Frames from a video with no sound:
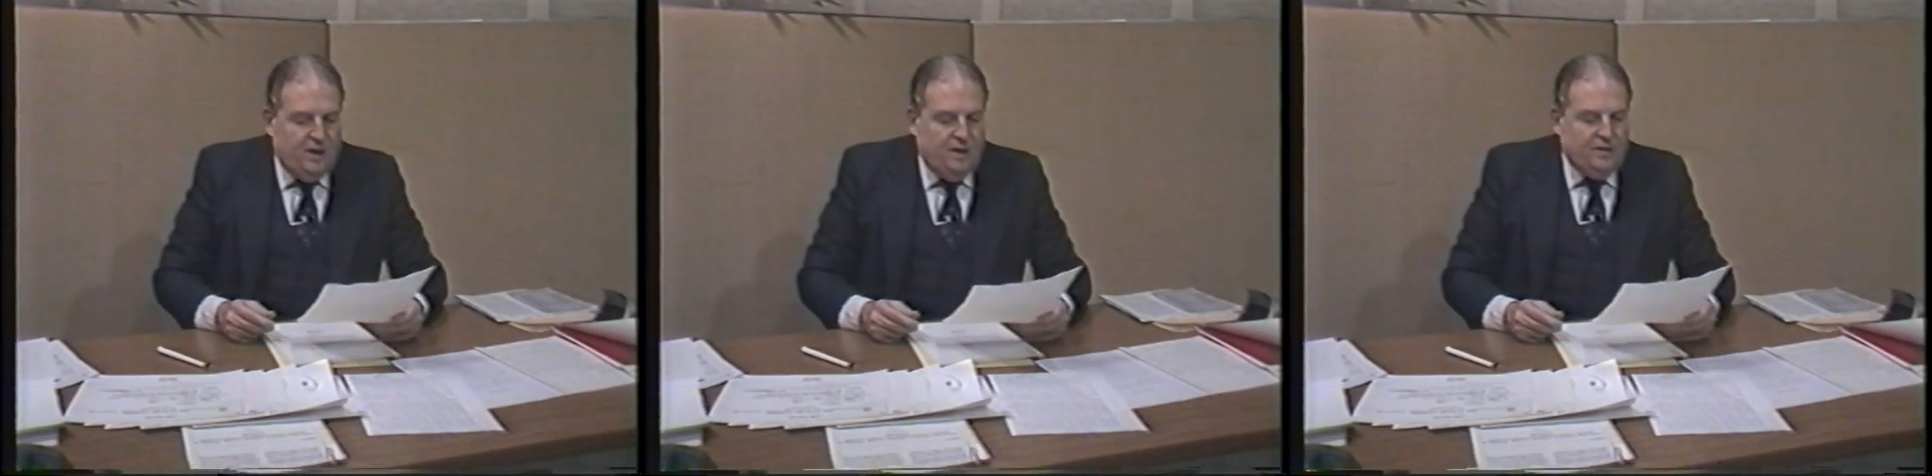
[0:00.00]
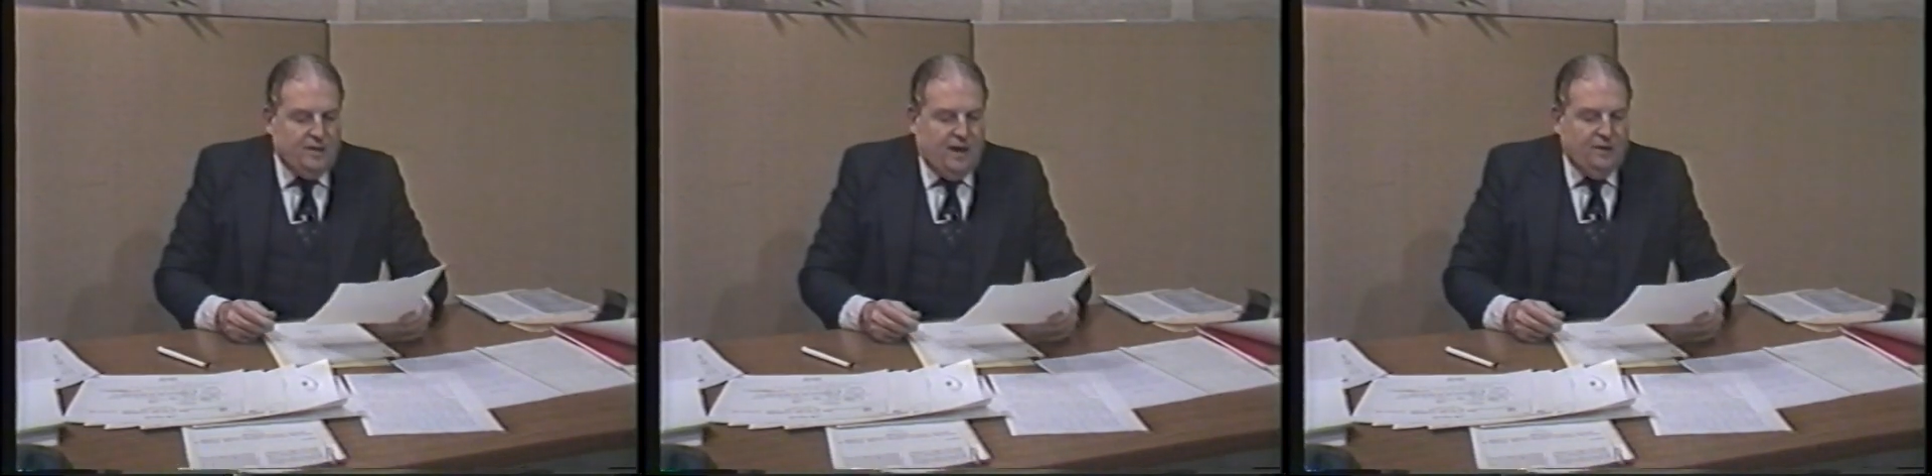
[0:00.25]

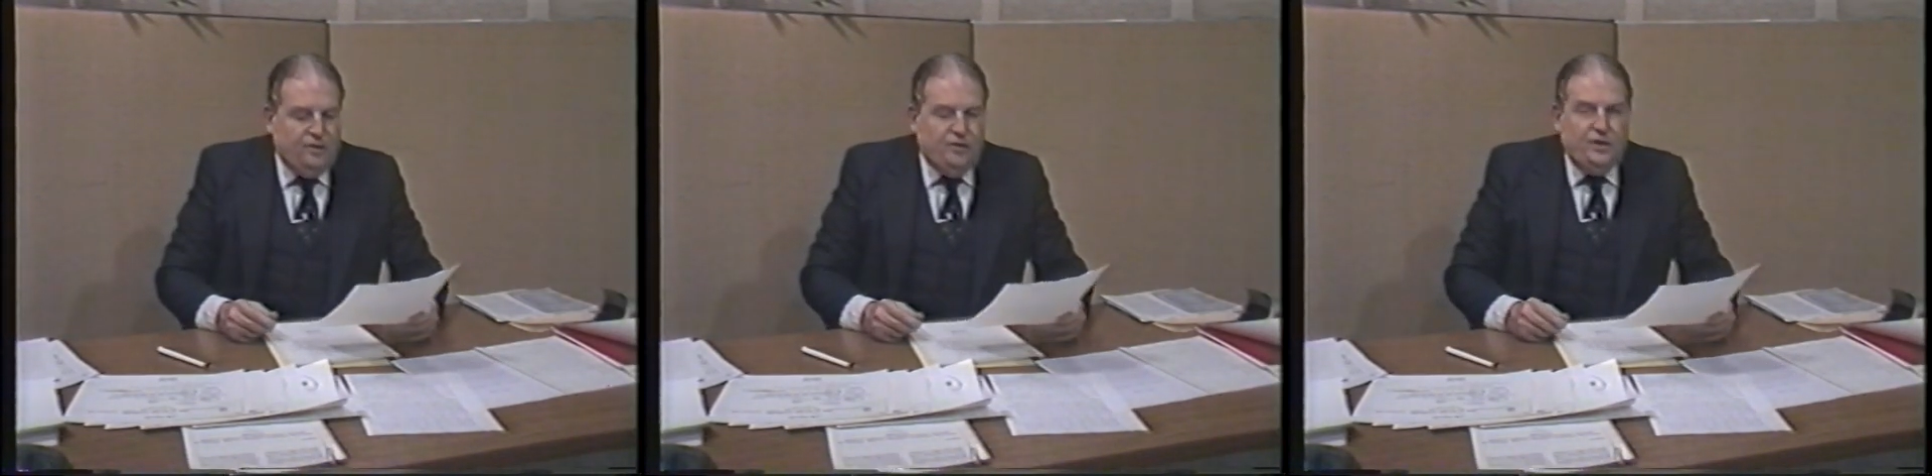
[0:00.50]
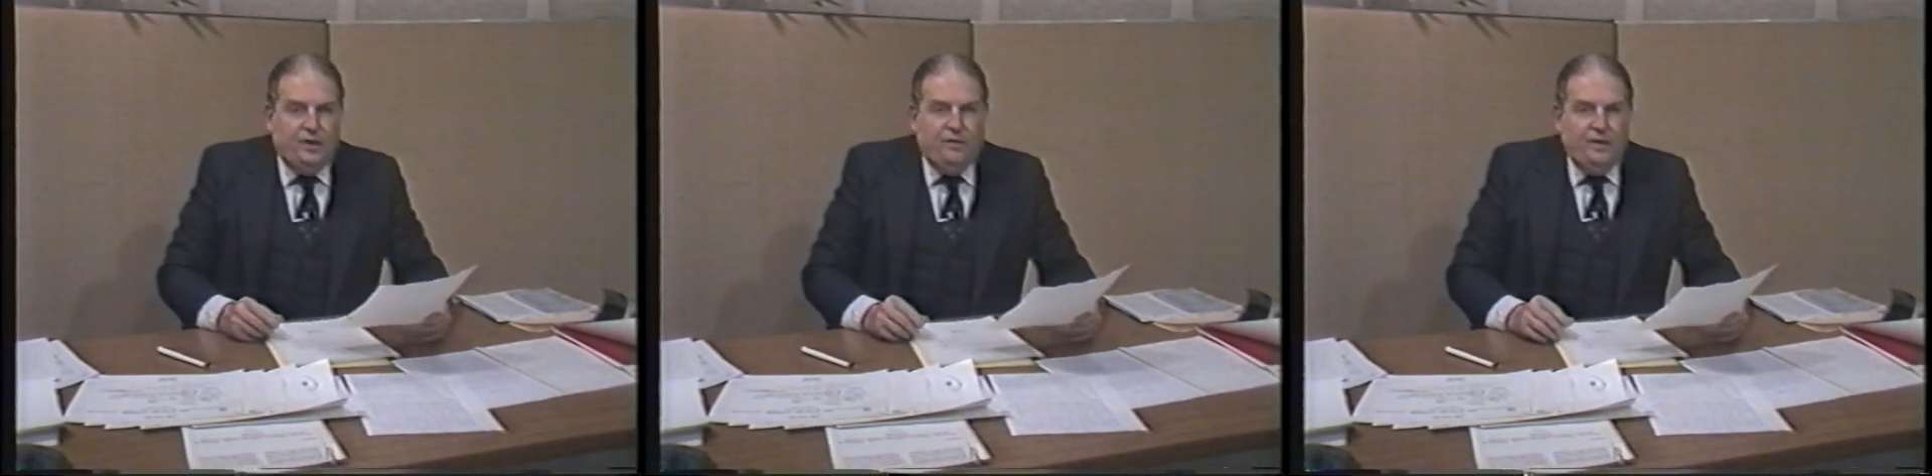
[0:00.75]
Dr.
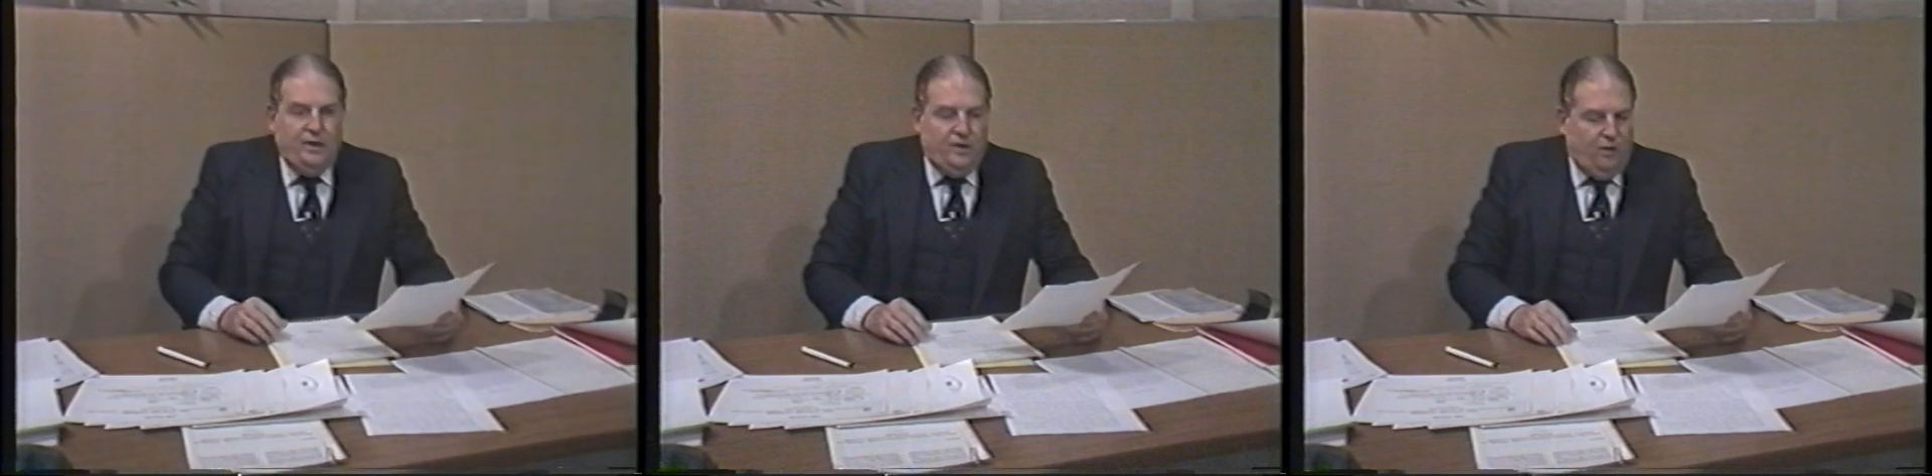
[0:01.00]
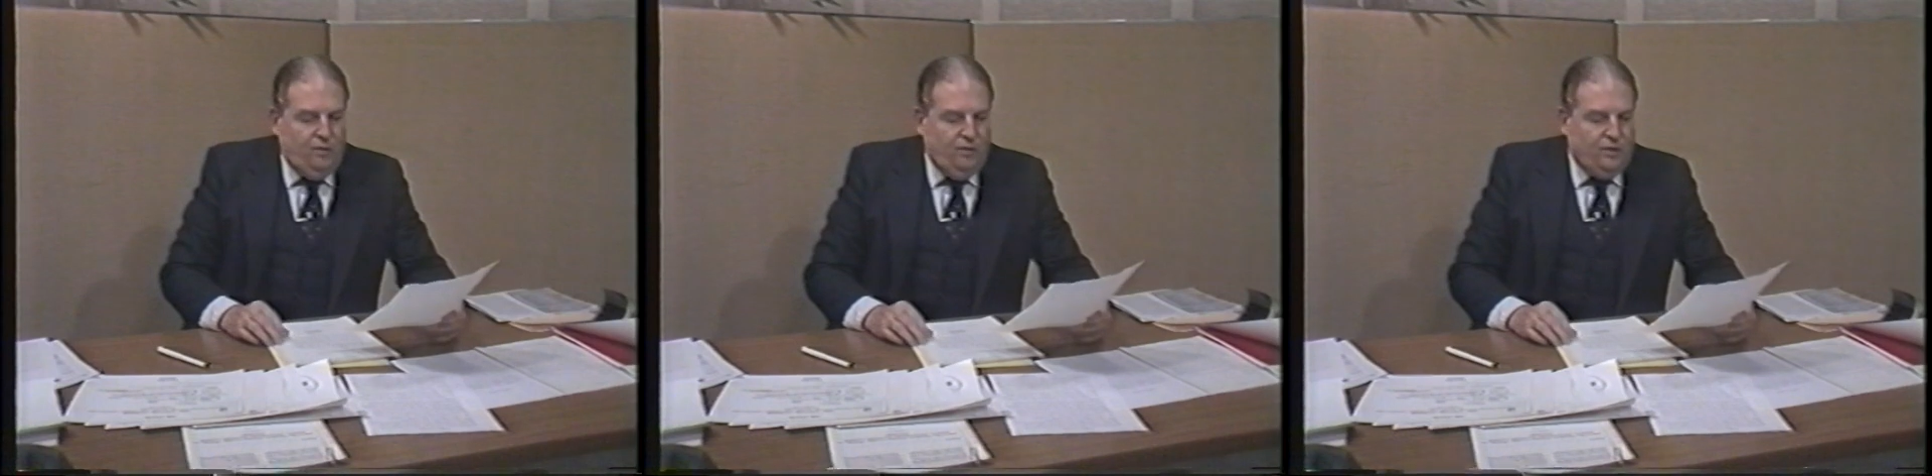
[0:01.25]
Jerry
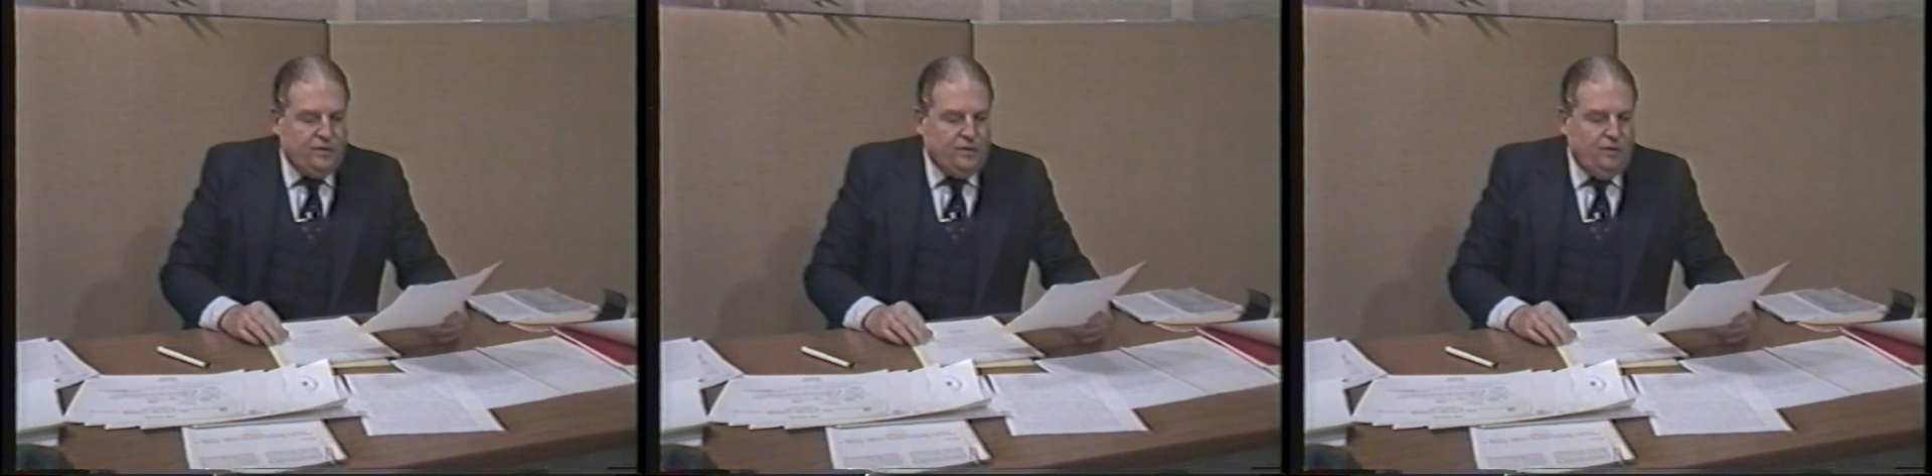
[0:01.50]
Jonas,